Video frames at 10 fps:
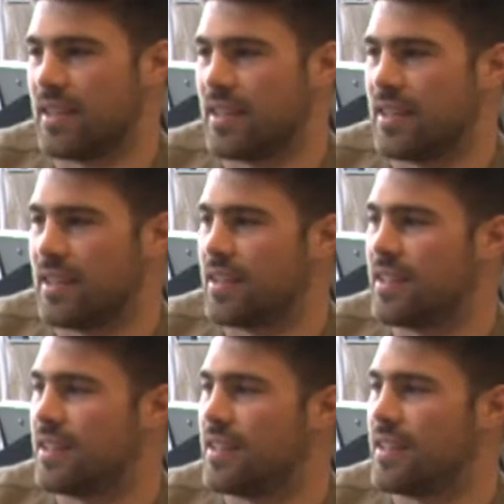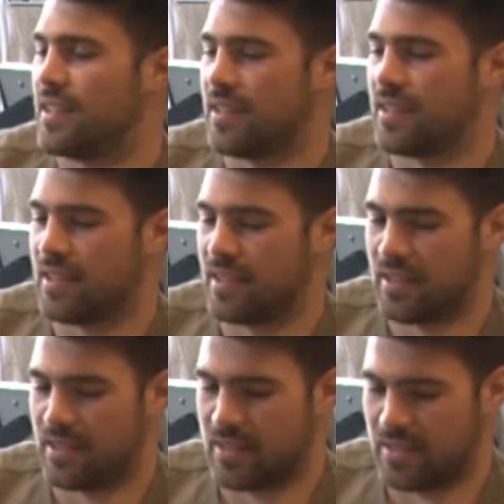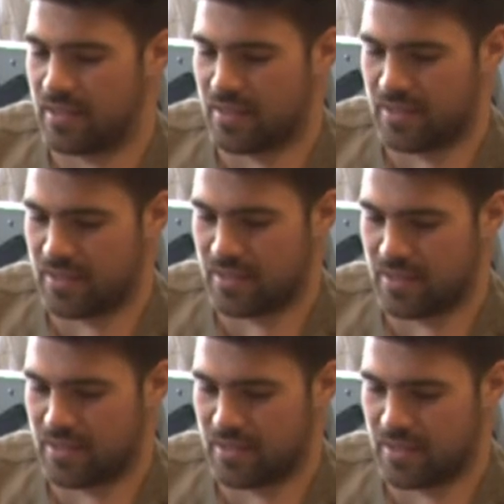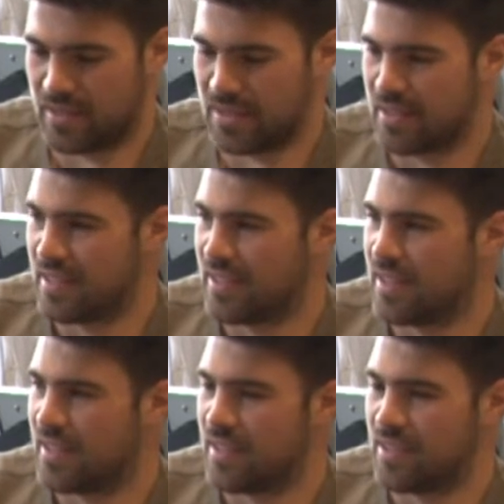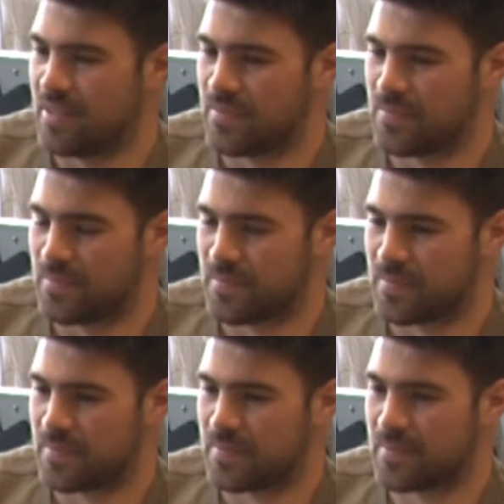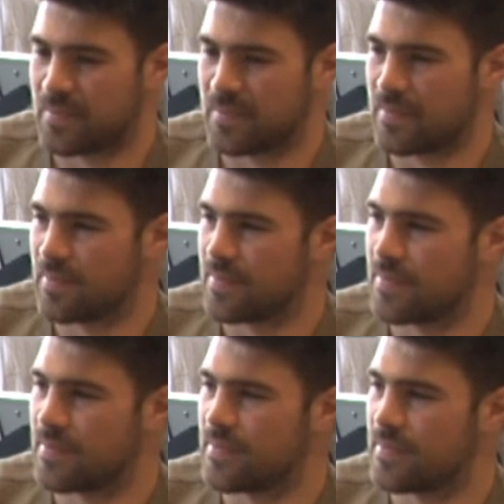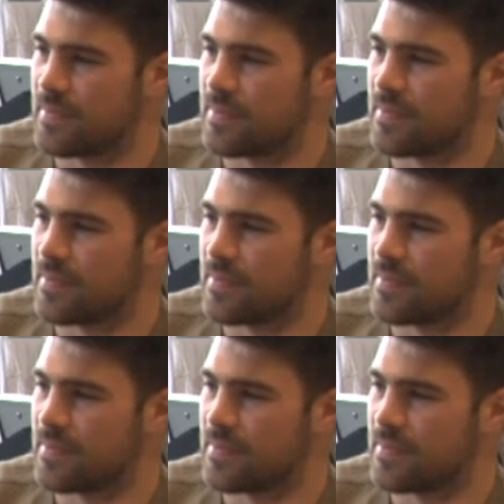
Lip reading: This person isn't speaking.